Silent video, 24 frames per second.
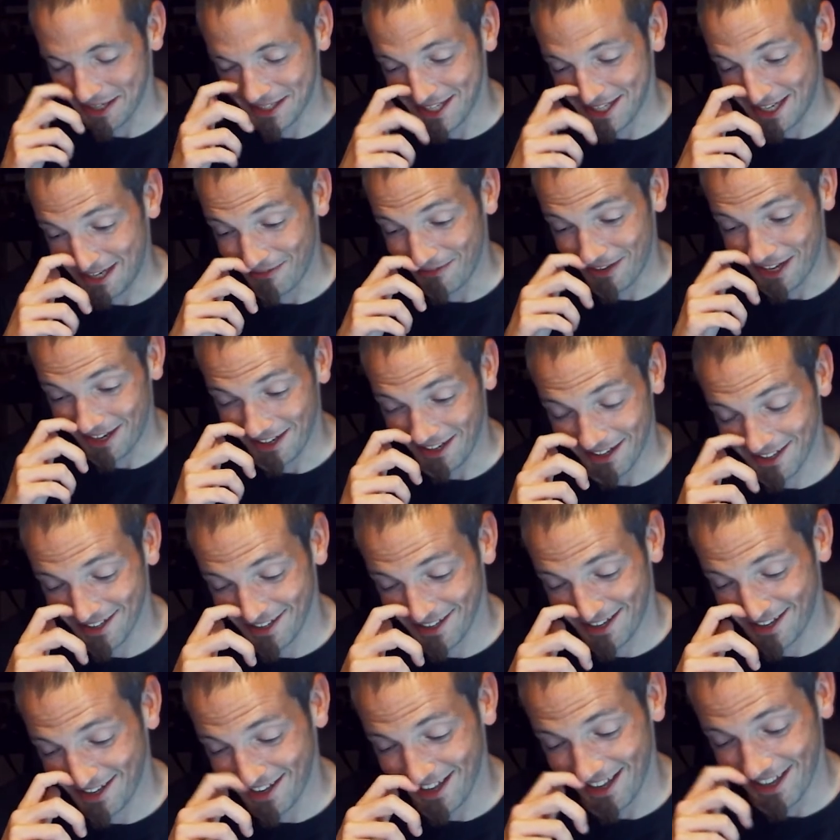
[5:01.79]
TV,
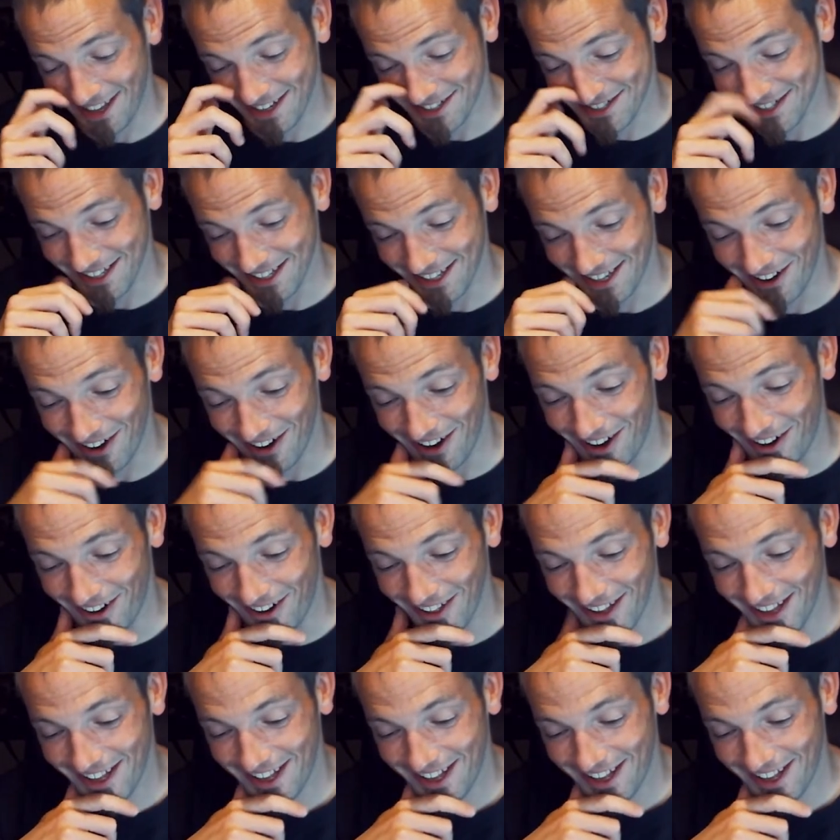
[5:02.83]
actually, at all.